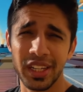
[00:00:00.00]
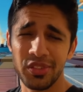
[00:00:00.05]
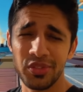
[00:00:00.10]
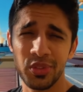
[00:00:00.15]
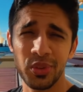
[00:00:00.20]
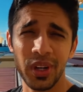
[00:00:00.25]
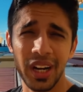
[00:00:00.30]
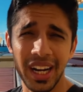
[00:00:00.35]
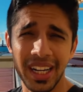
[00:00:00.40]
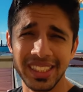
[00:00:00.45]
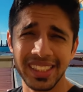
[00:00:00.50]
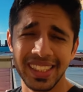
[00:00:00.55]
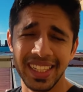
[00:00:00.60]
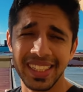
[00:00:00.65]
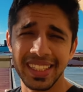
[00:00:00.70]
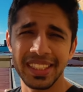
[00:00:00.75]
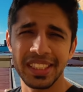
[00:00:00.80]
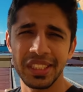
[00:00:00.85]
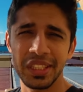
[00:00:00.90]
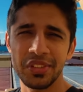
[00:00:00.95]
if you ask
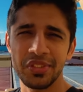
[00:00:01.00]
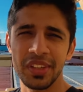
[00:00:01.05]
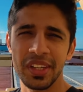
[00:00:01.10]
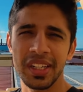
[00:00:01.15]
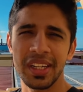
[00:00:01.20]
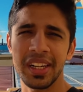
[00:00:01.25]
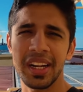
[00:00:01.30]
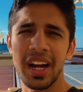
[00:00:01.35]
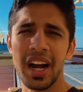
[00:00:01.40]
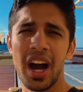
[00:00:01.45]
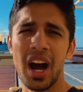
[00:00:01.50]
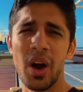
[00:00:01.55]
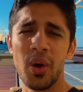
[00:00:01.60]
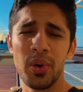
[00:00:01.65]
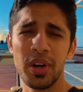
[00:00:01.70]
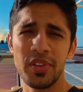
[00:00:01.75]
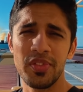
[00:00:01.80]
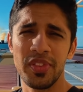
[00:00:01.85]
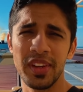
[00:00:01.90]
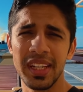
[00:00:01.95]
any seafarer how
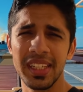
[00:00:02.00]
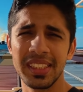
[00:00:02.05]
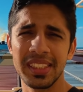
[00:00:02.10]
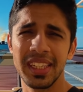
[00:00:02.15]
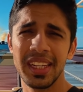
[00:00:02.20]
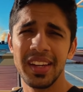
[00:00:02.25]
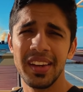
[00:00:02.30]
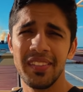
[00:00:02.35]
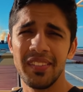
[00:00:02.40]
it feels